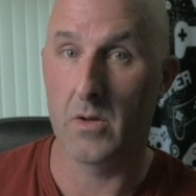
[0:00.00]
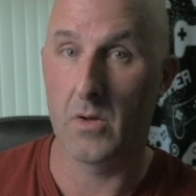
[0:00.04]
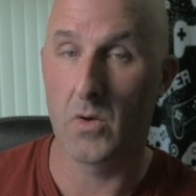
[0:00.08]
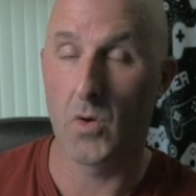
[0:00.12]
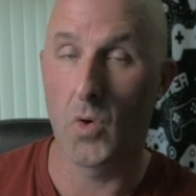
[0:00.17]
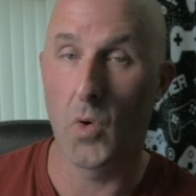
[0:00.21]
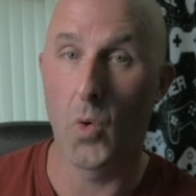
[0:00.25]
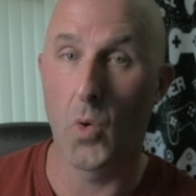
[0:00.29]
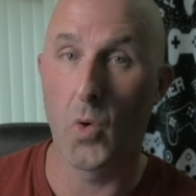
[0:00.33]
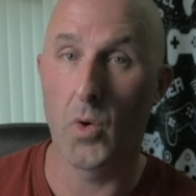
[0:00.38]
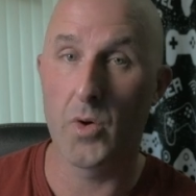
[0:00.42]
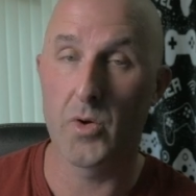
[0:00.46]

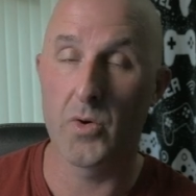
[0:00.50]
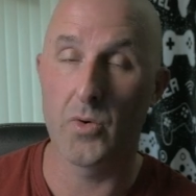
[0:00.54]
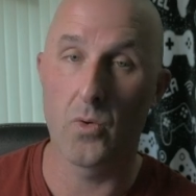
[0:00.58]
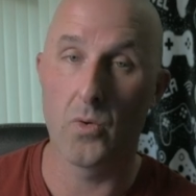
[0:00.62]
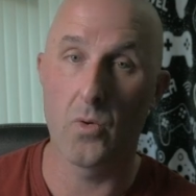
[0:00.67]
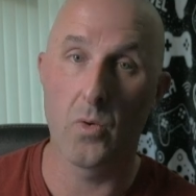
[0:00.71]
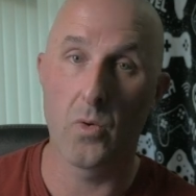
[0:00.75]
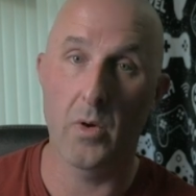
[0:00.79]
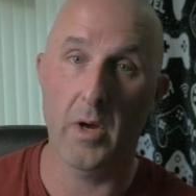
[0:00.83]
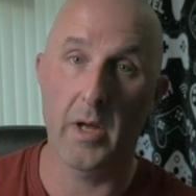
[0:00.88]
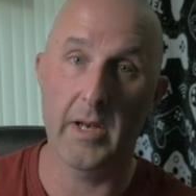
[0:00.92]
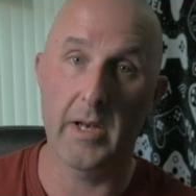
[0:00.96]
go
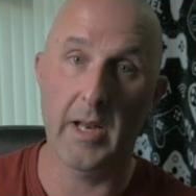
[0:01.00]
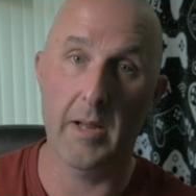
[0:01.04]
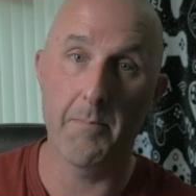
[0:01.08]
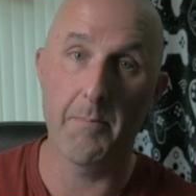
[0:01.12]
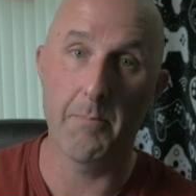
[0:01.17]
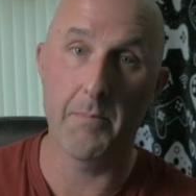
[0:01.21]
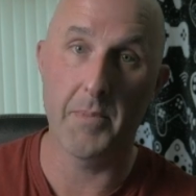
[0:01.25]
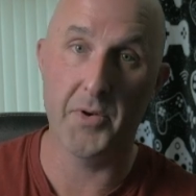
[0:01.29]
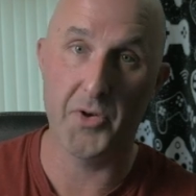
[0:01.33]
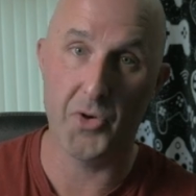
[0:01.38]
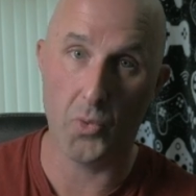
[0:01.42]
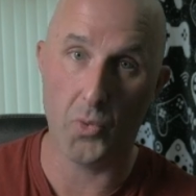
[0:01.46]
to an
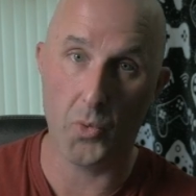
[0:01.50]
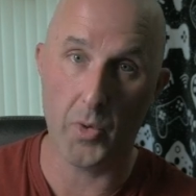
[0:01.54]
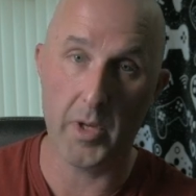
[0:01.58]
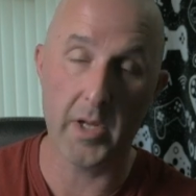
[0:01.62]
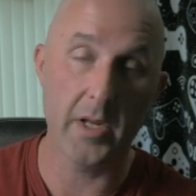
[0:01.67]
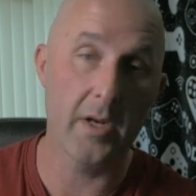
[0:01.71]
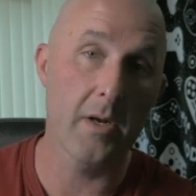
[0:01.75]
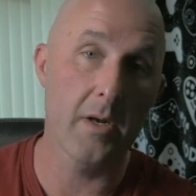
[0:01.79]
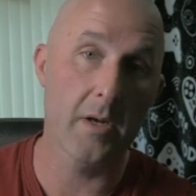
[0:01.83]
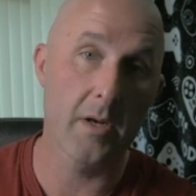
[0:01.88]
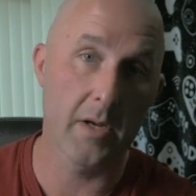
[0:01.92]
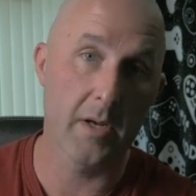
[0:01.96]

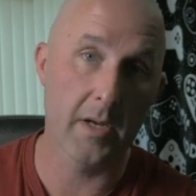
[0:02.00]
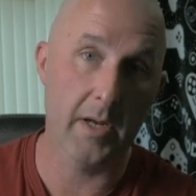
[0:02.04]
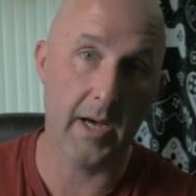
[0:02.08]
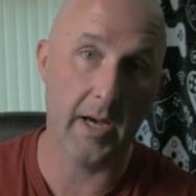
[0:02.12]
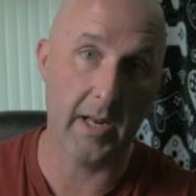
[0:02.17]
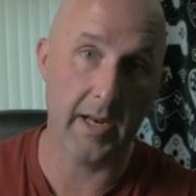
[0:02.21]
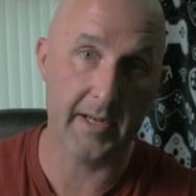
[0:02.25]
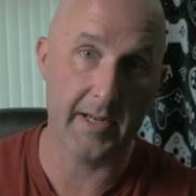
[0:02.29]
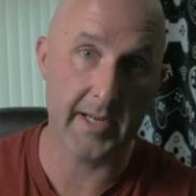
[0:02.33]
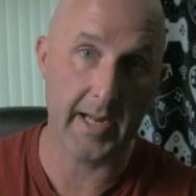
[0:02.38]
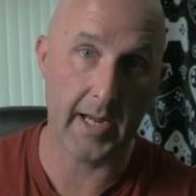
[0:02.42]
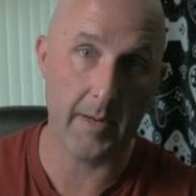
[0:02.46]
in-between
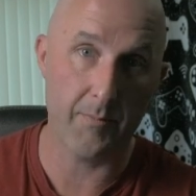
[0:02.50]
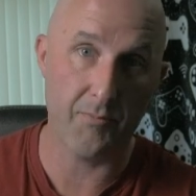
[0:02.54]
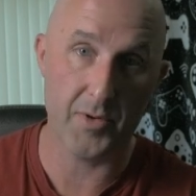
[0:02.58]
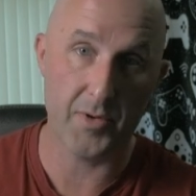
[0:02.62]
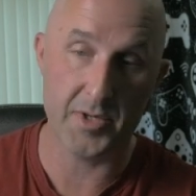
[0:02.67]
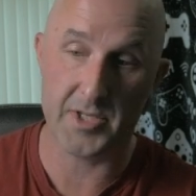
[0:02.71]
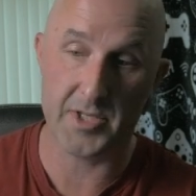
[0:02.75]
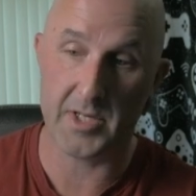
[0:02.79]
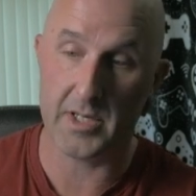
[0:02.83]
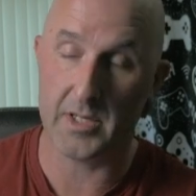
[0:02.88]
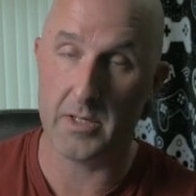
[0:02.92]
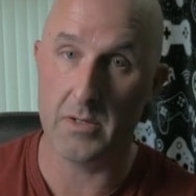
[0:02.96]
color
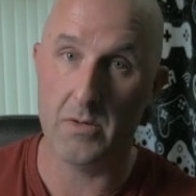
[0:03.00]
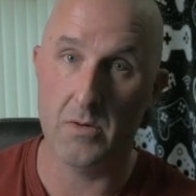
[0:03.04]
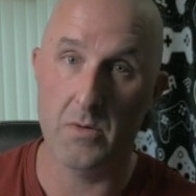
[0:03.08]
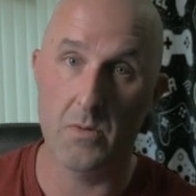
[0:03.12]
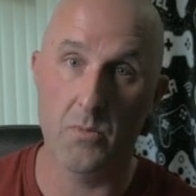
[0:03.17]
temperature,